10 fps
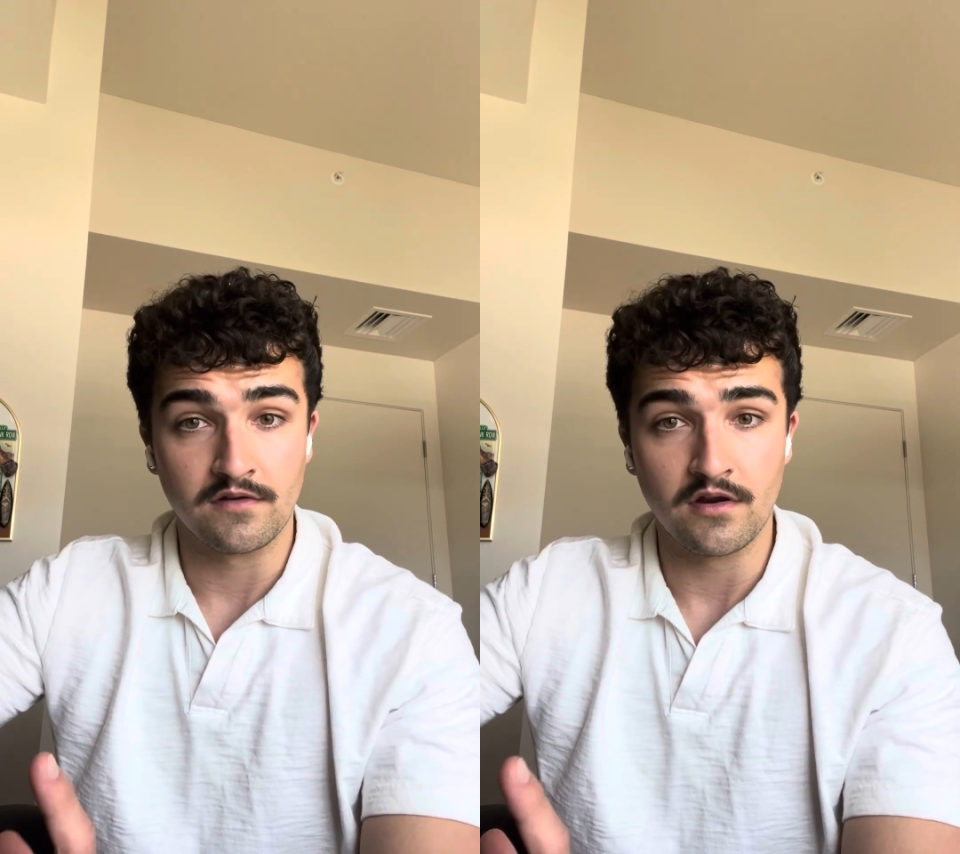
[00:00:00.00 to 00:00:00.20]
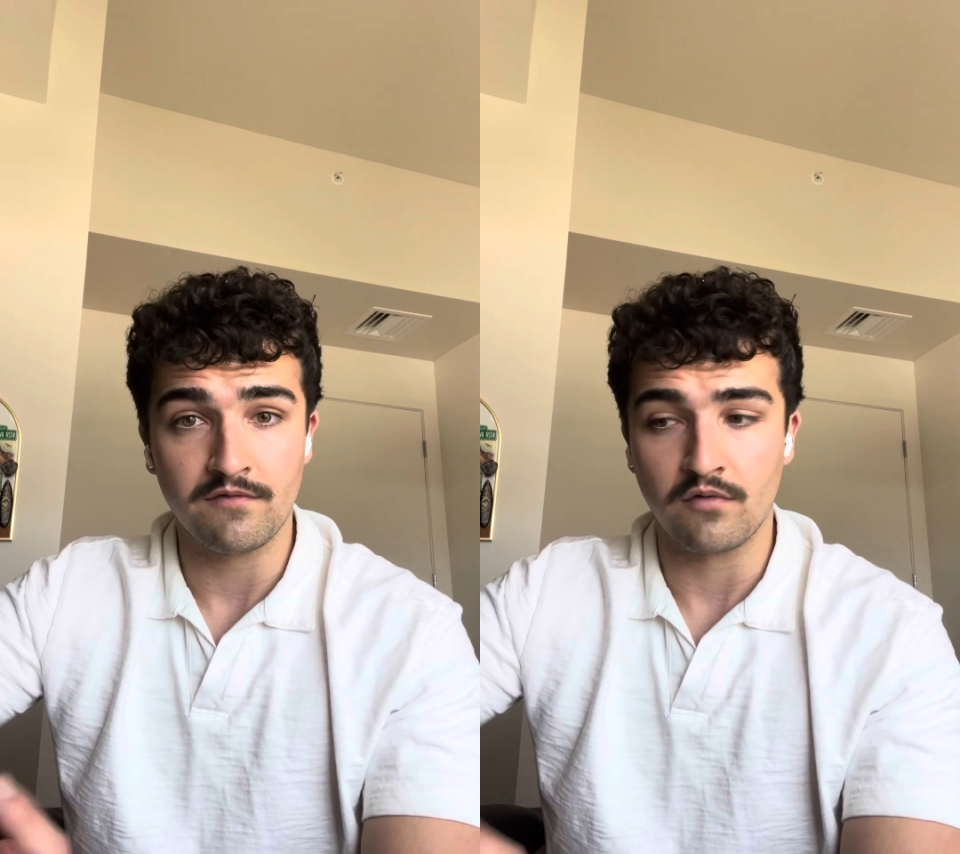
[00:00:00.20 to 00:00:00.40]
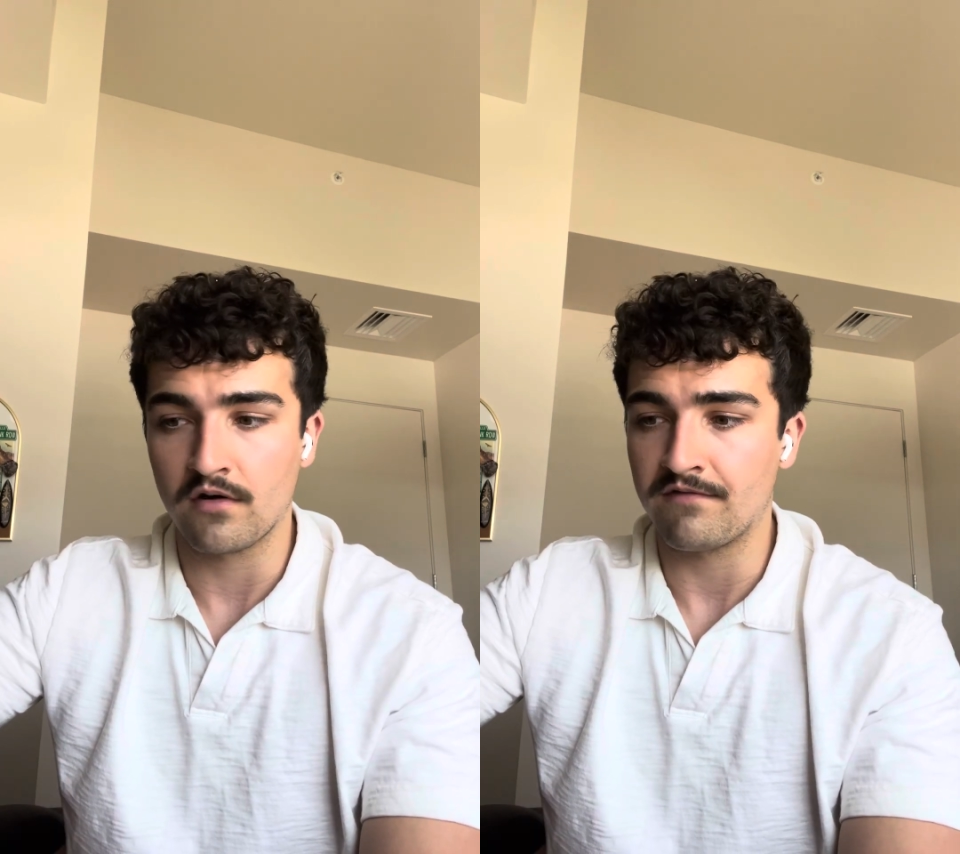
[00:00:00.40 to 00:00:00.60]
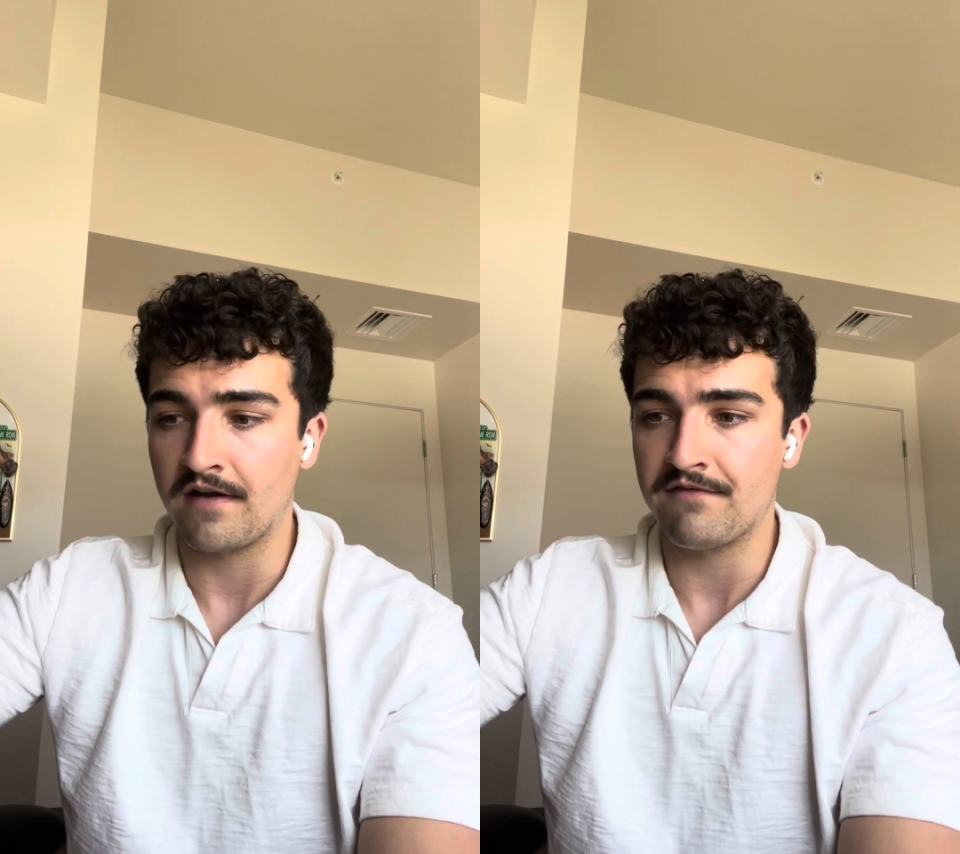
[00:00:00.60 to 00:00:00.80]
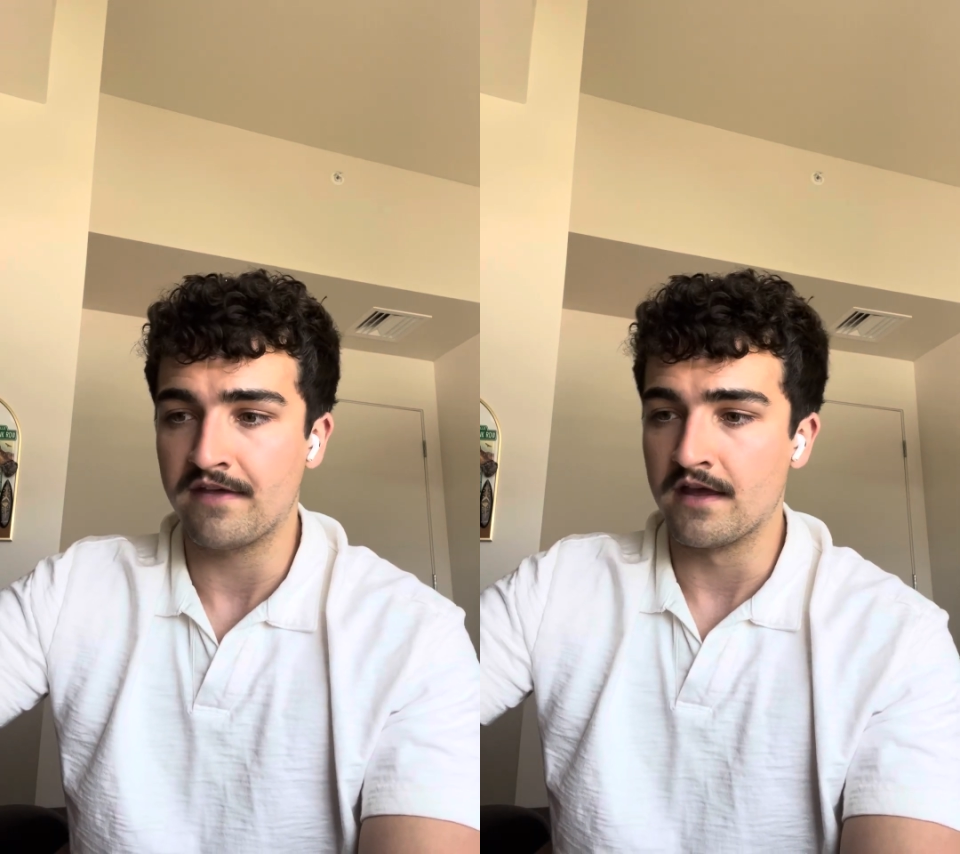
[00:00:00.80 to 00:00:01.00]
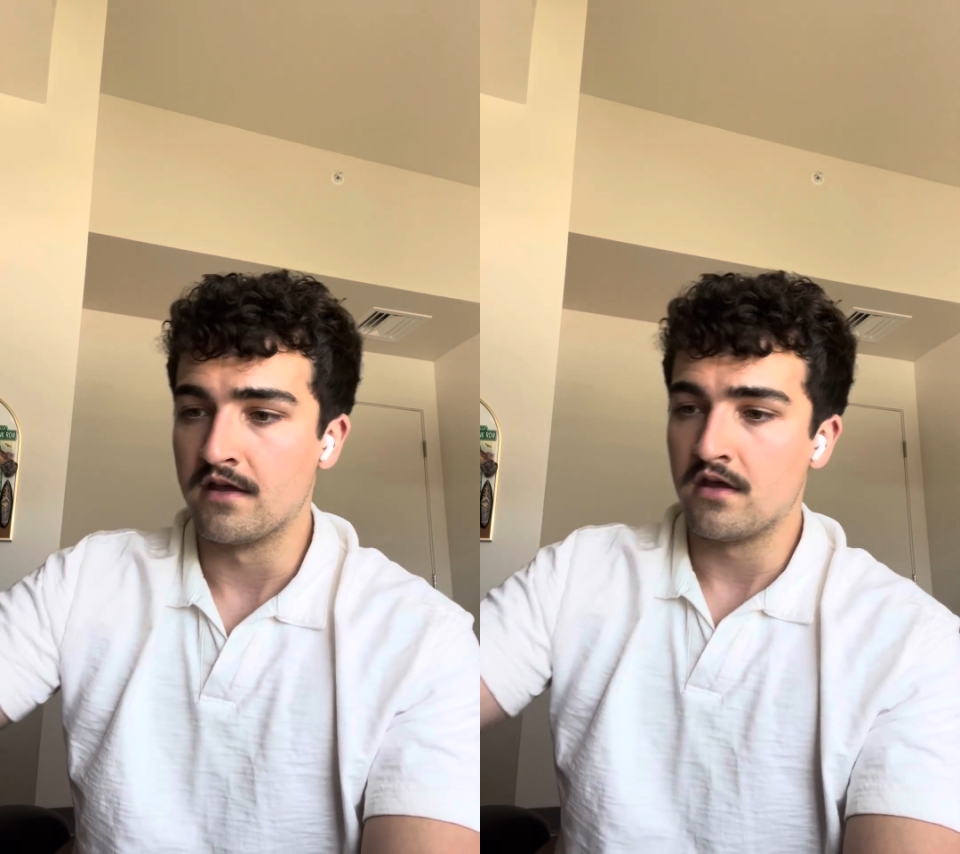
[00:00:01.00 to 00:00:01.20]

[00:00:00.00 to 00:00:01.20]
4 or 5 that